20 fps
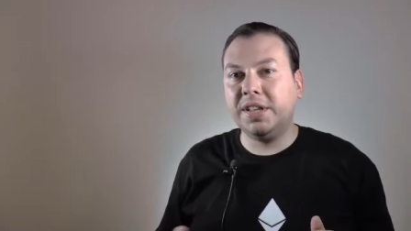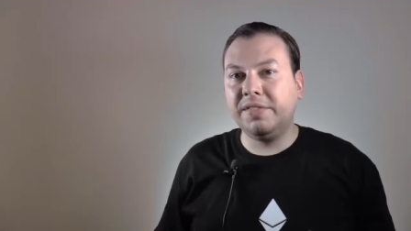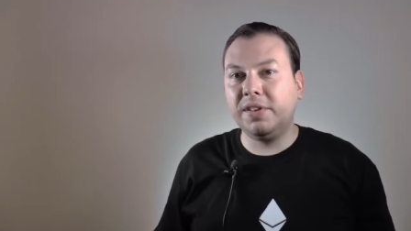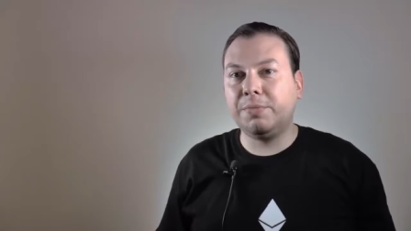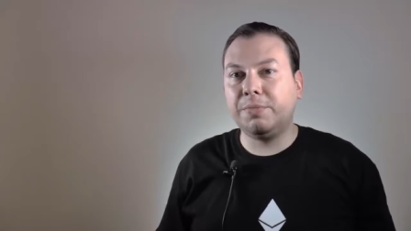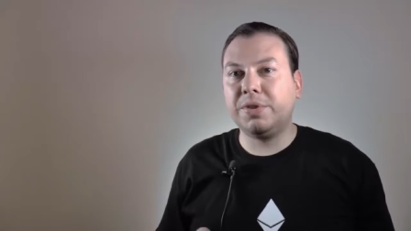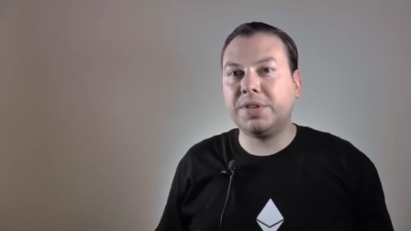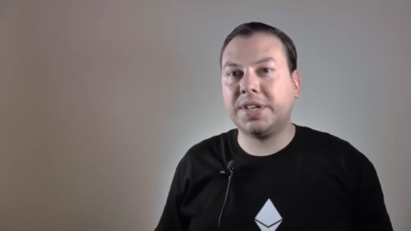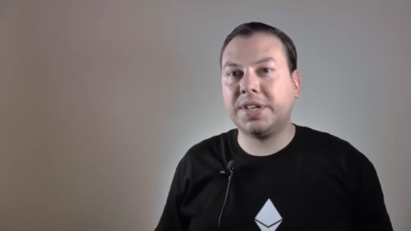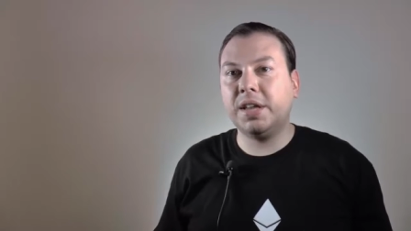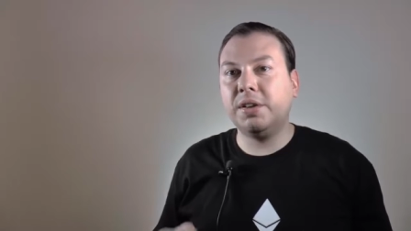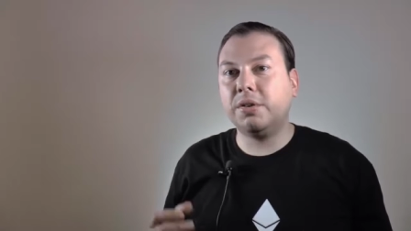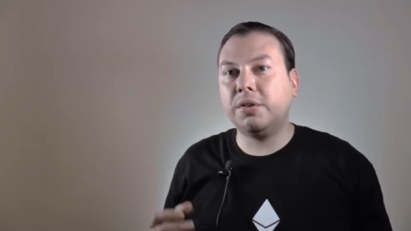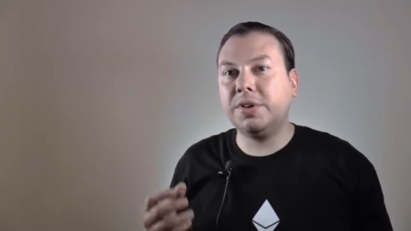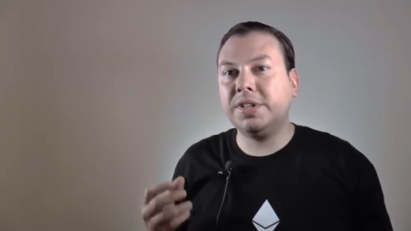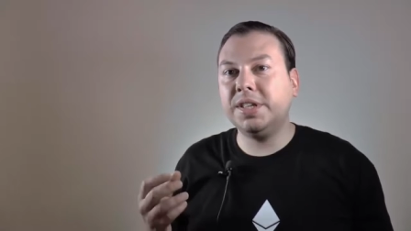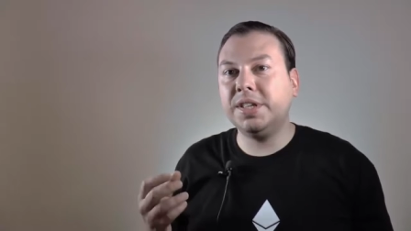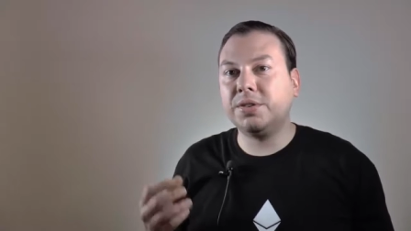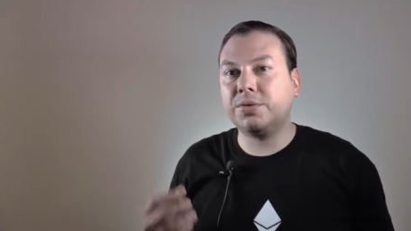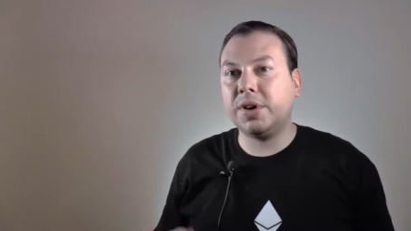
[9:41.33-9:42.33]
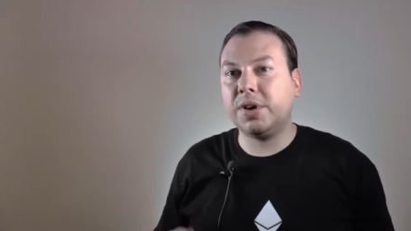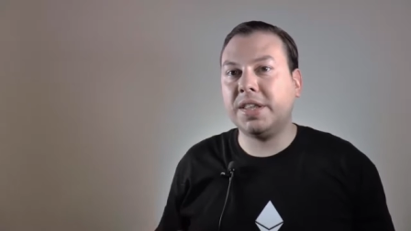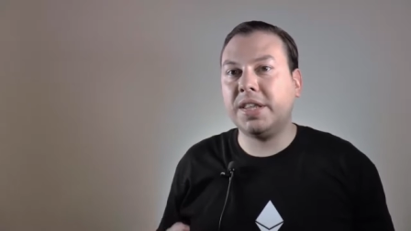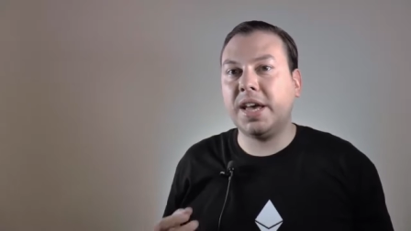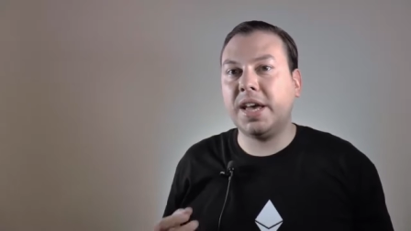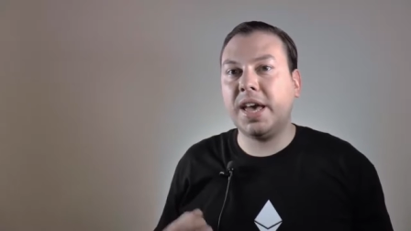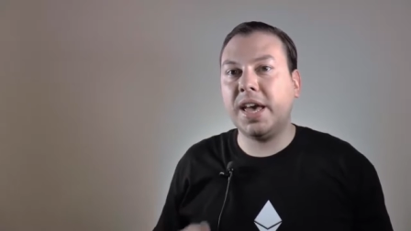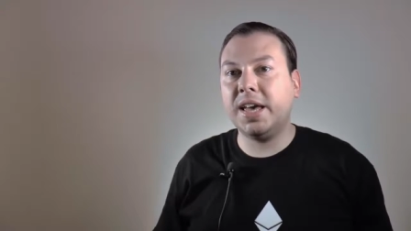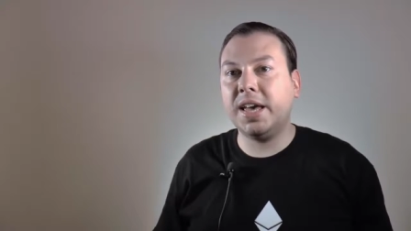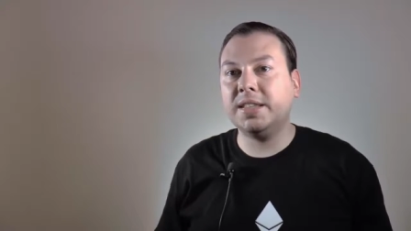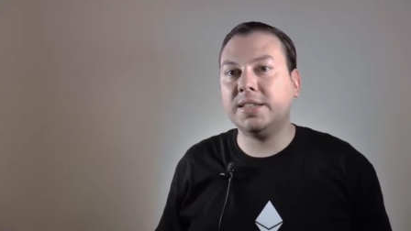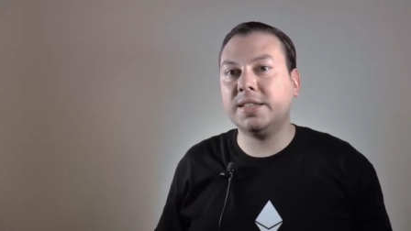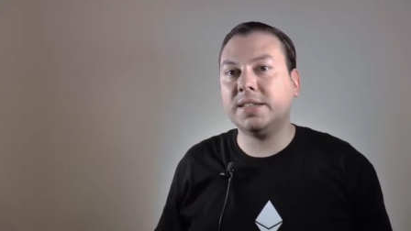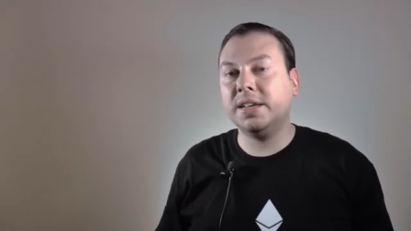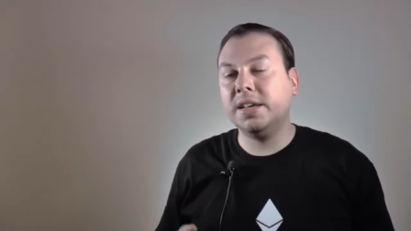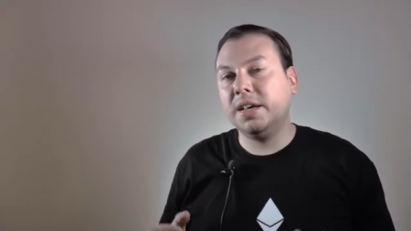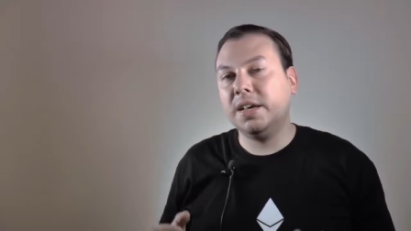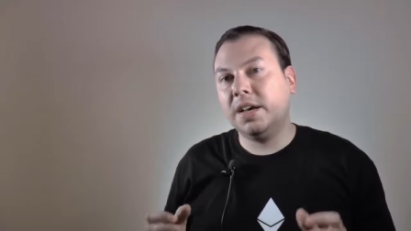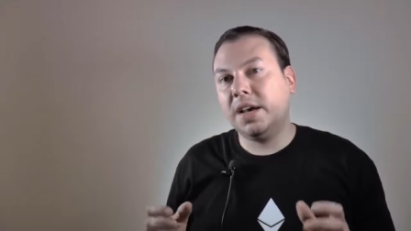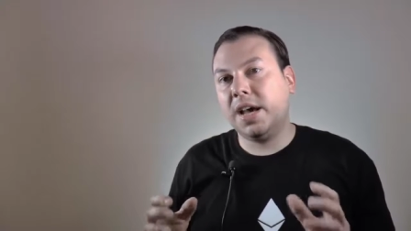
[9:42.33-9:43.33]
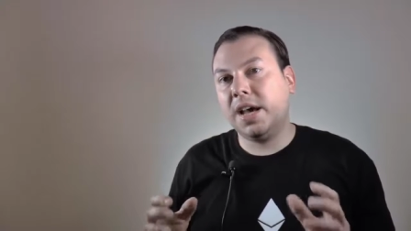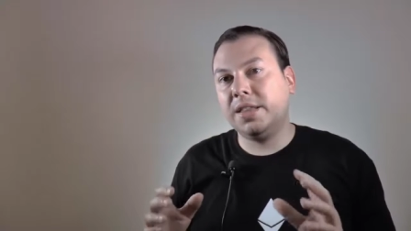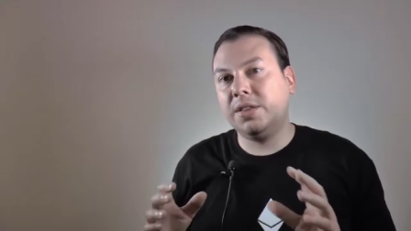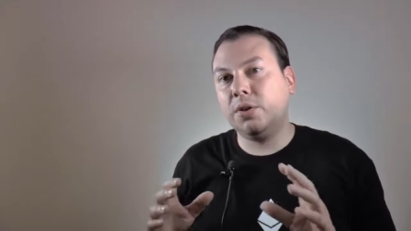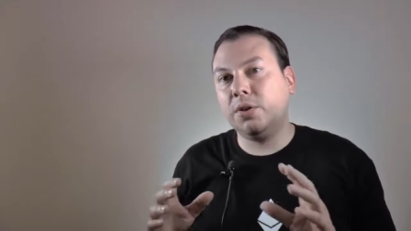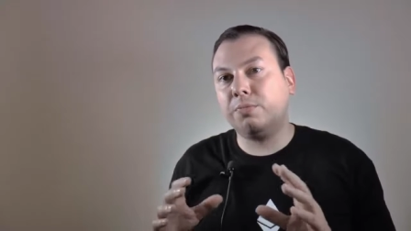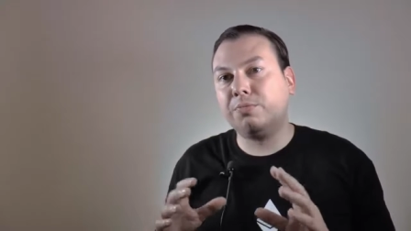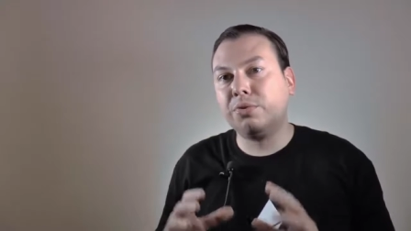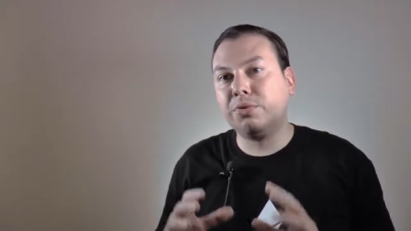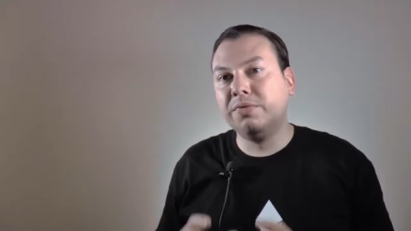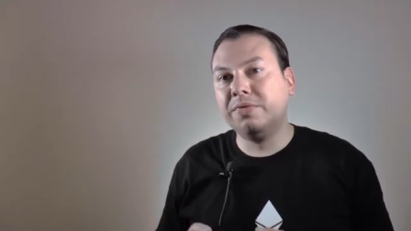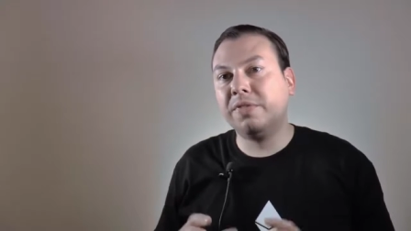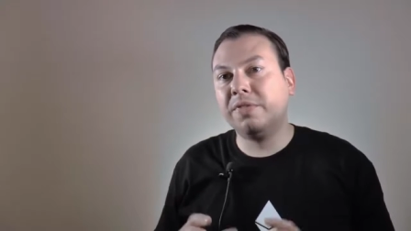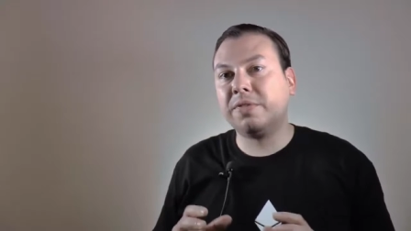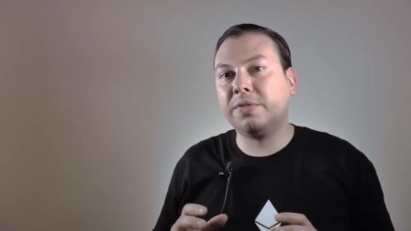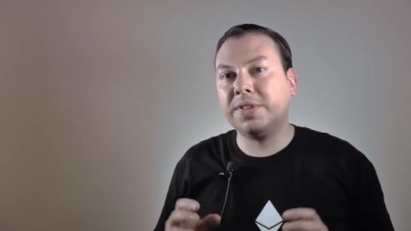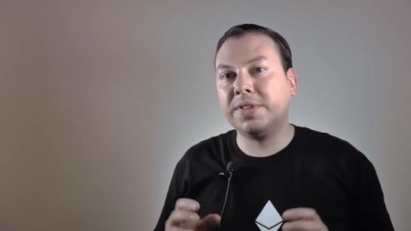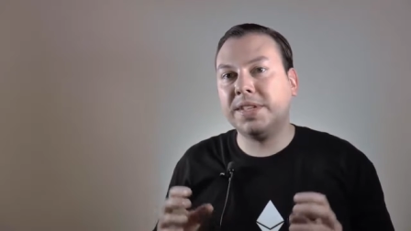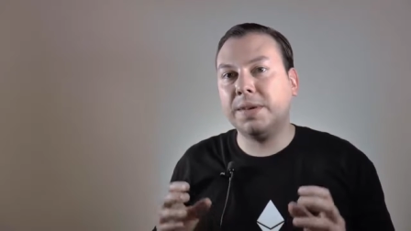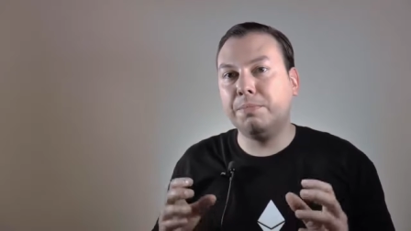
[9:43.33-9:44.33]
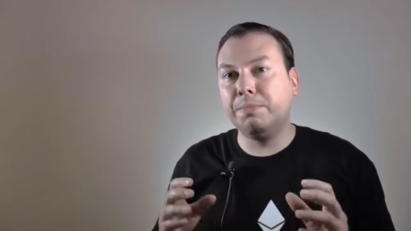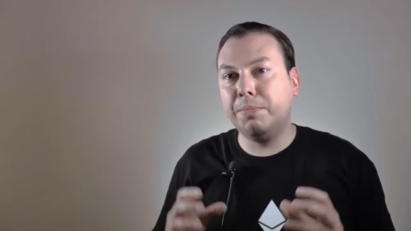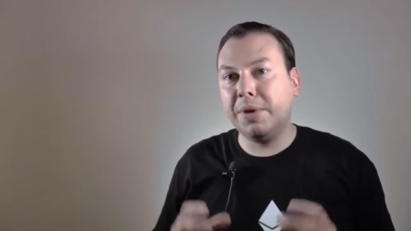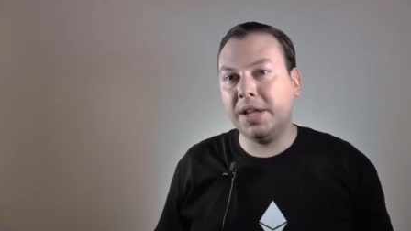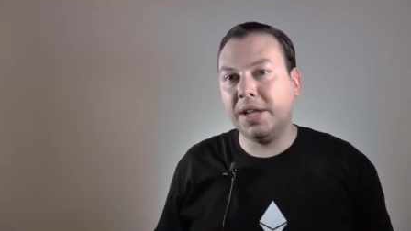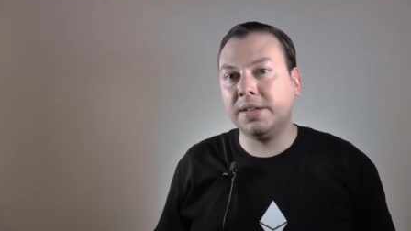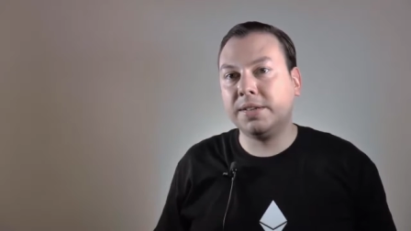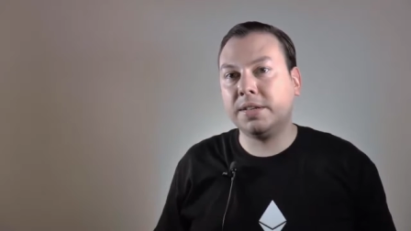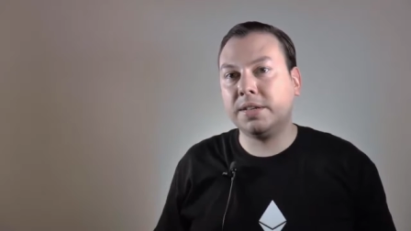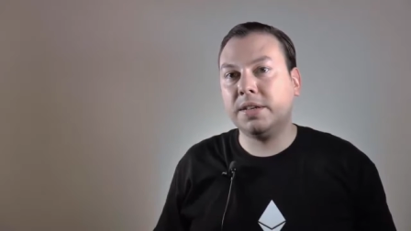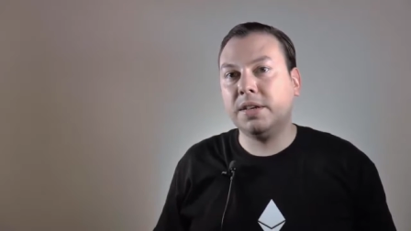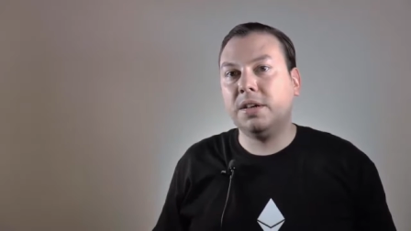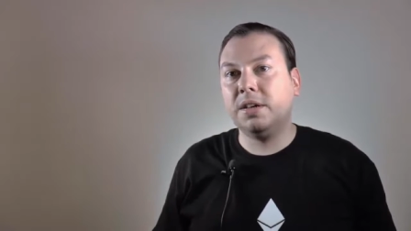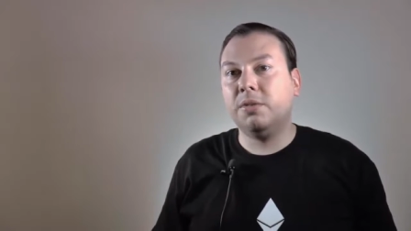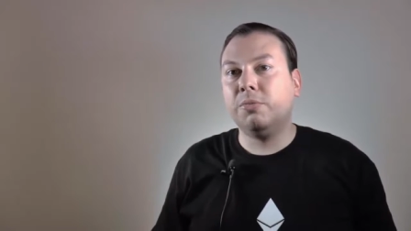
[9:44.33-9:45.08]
developers can already try their hands at our proof-of-concept builds,